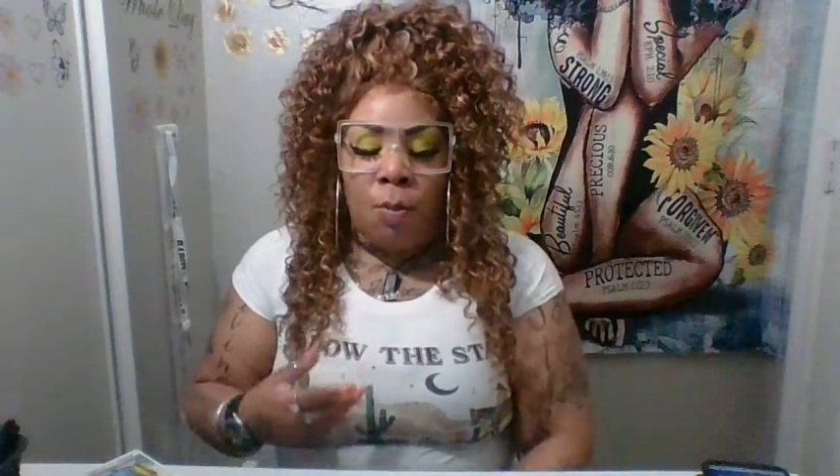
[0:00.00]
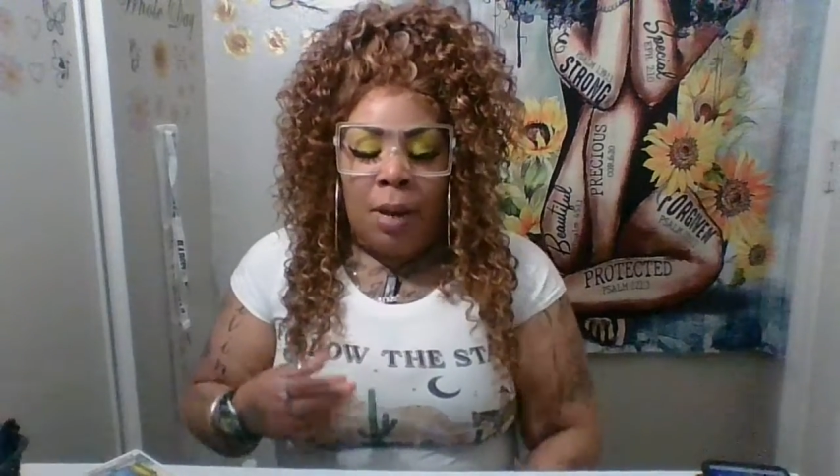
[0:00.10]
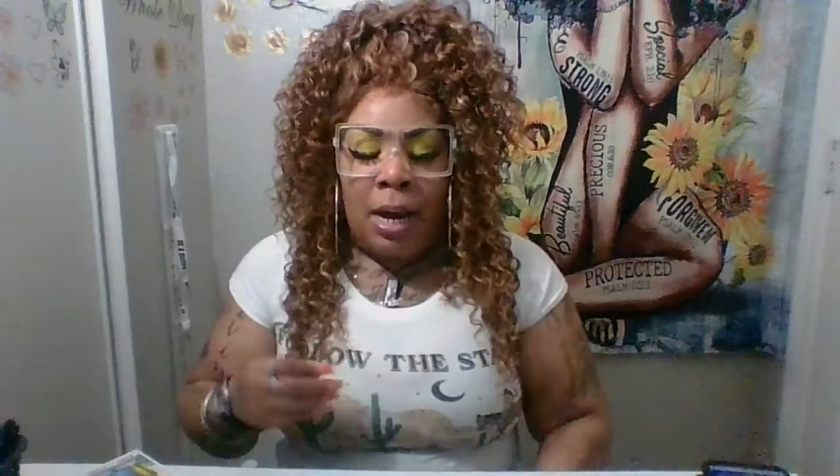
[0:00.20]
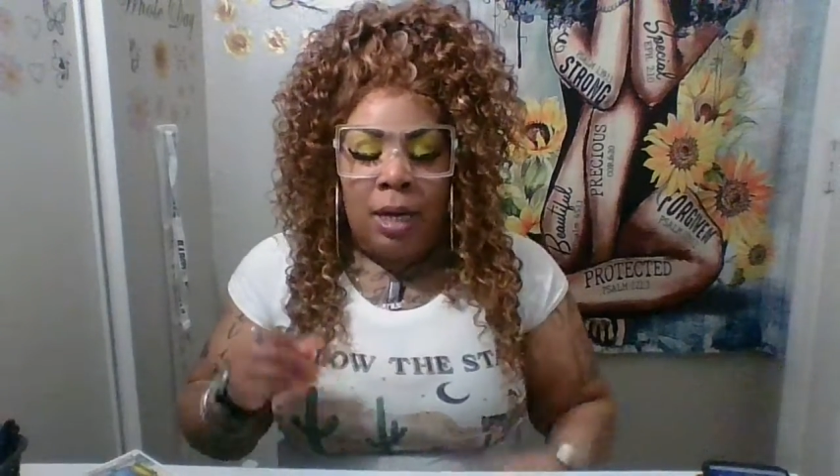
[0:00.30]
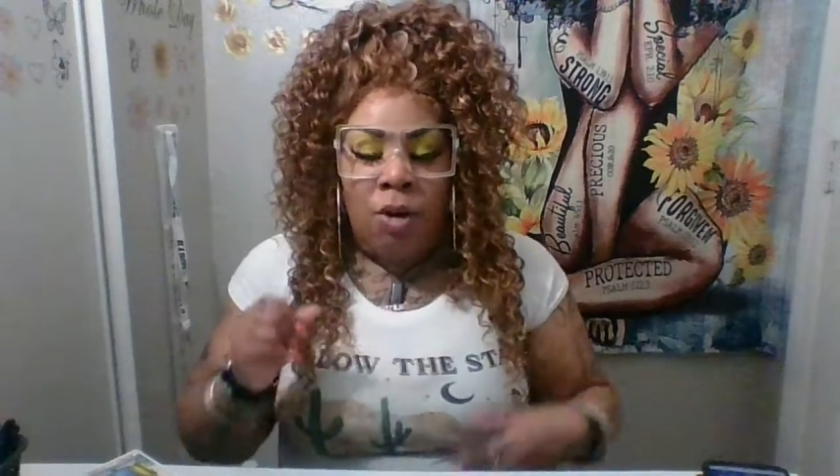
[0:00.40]

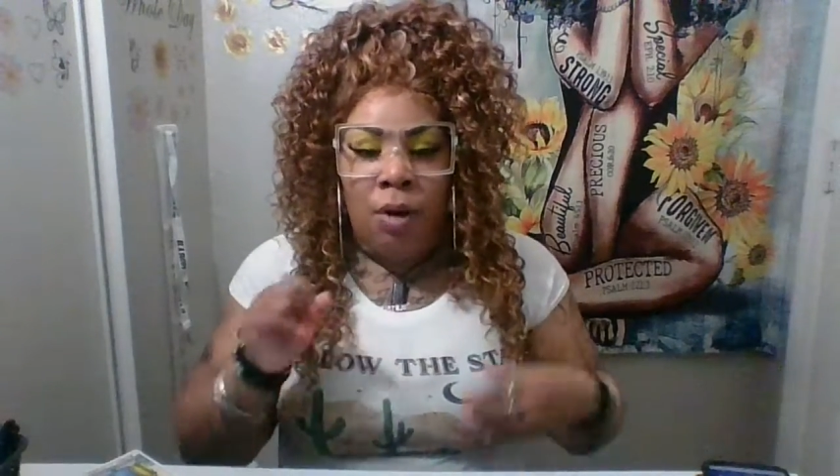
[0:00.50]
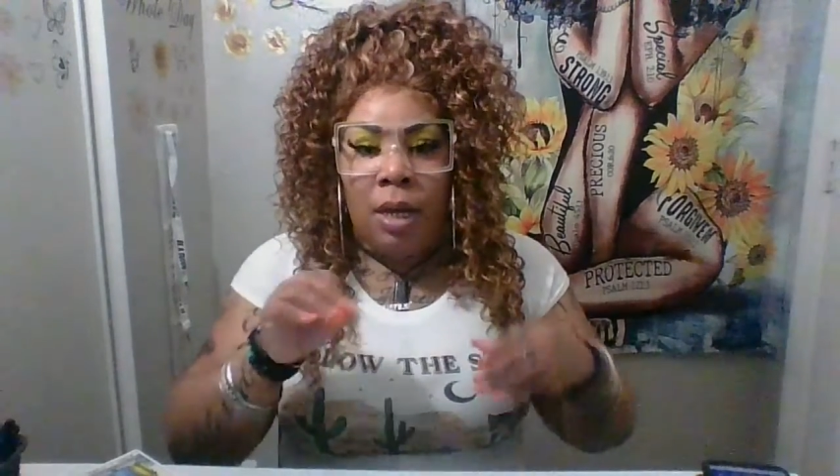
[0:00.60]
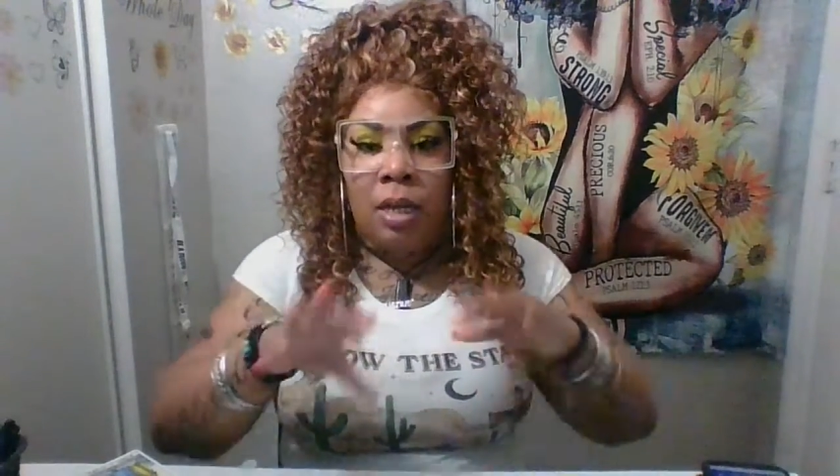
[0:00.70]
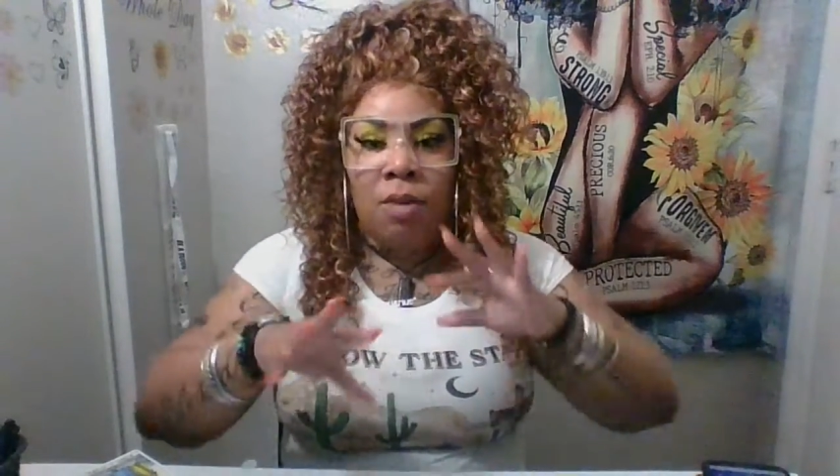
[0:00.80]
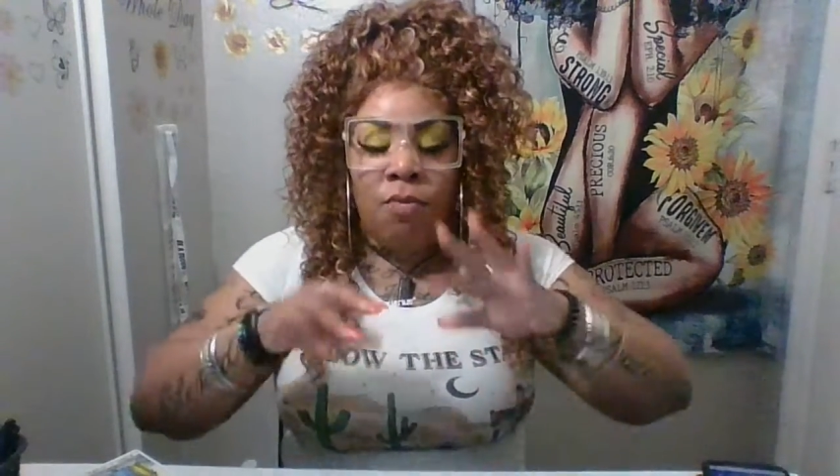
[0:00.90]
body or
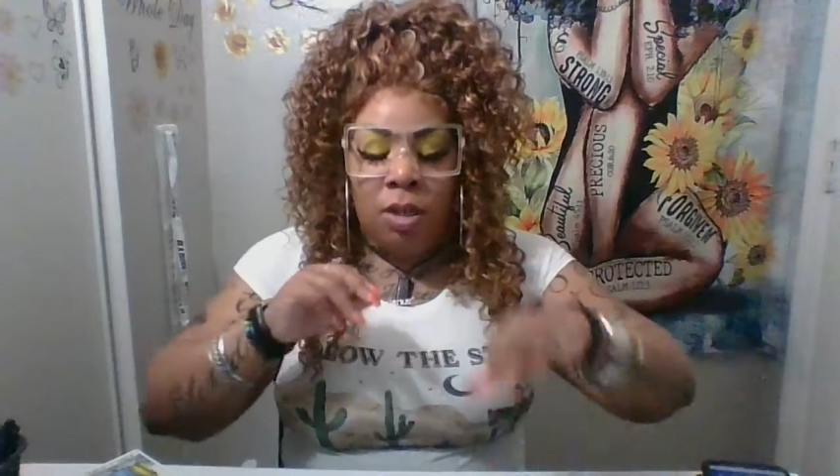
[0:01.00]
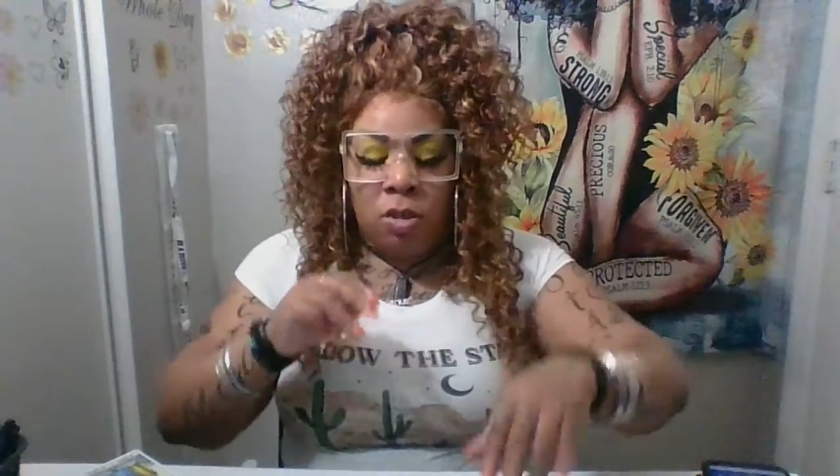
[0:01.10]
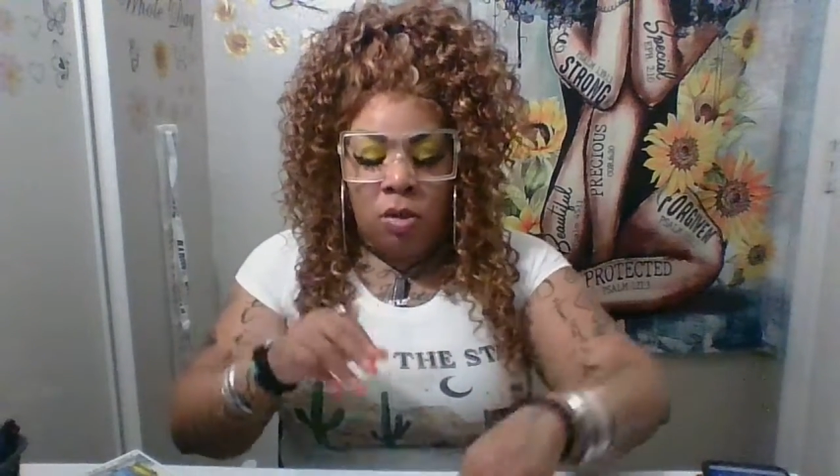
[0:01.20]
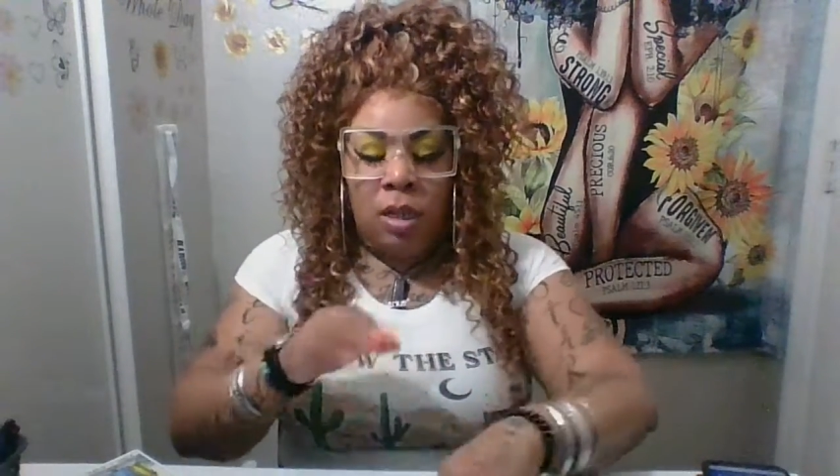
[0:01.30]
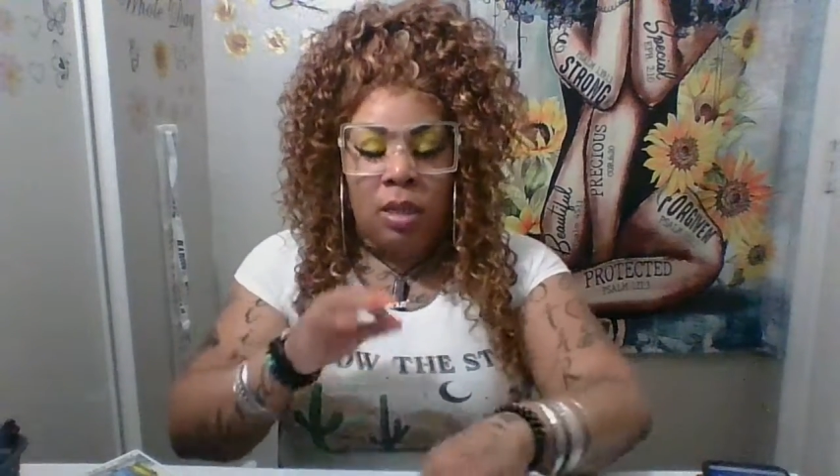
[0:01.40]
individuals that